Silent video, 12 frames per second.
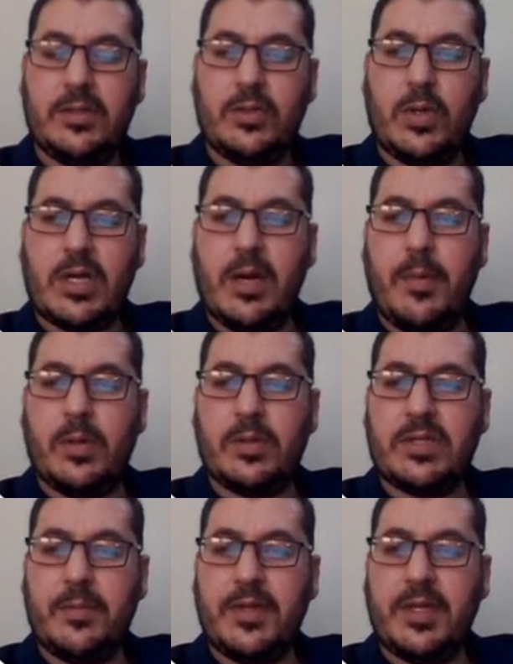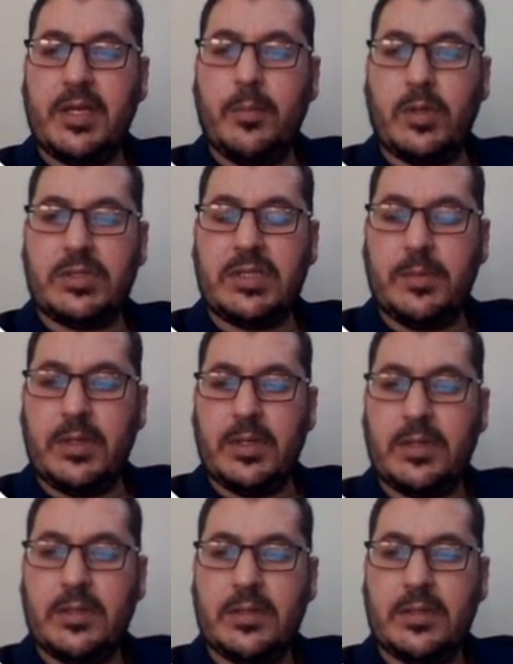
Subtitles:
talk about something possible.